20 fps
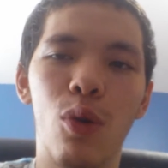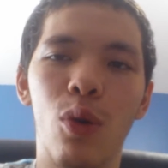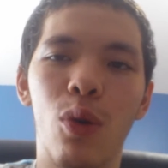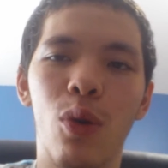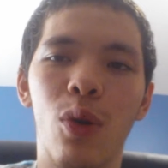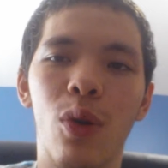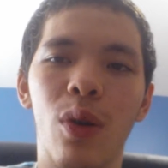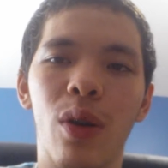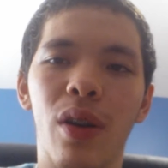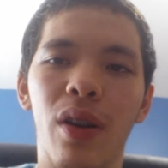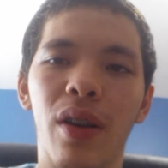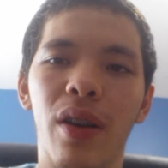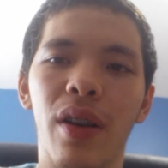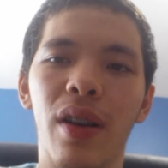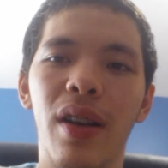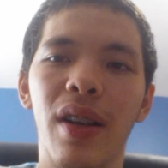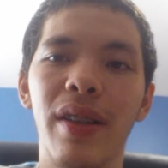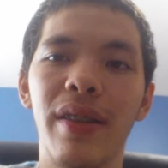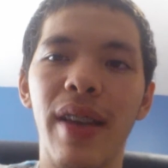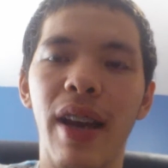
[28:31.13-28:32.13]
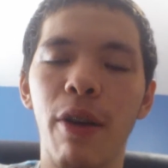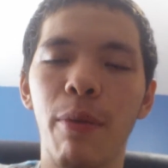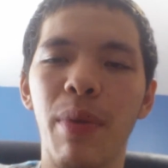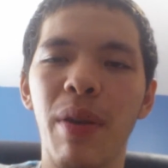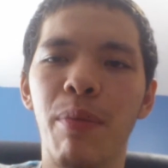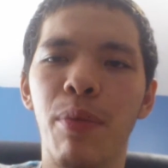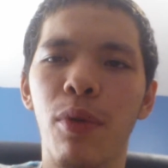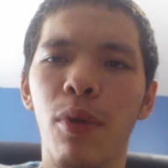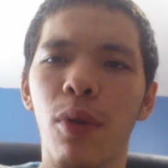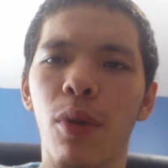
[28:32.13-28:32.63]
or tell
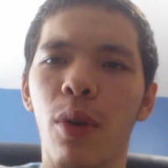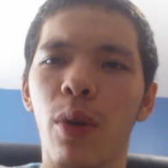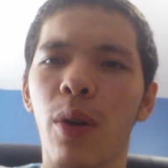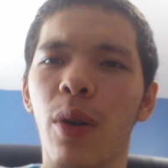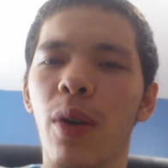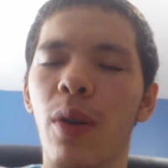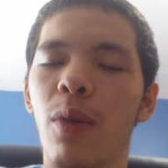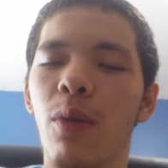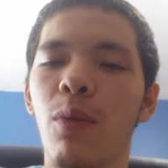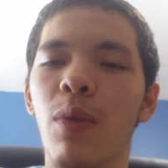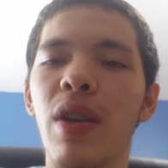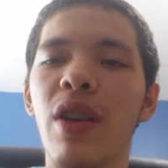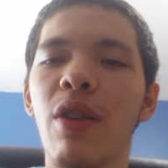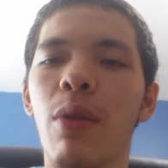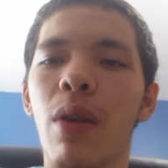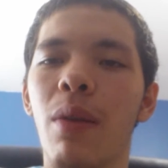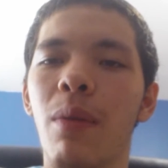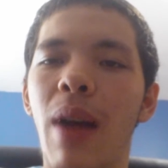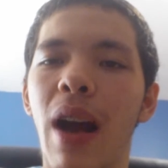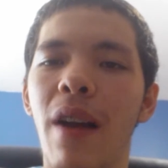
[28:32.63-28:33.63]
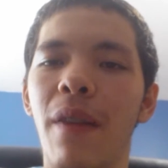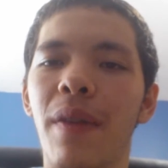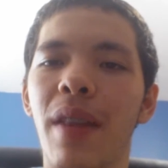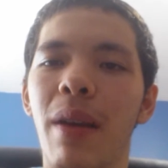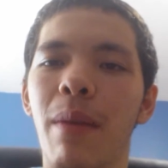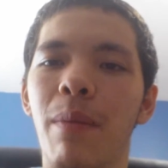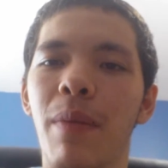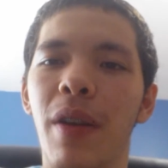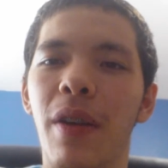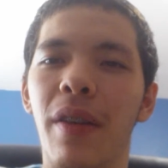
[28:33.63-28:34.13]
people, or when you're around
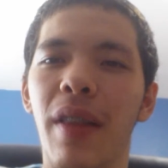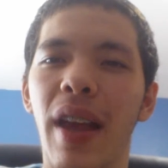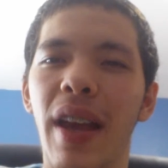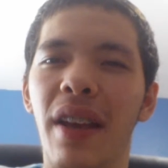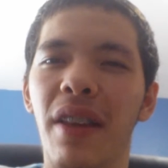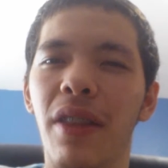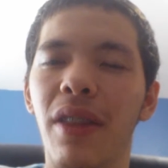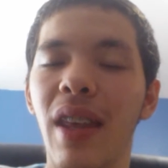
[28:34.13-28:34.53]
them they'll, like,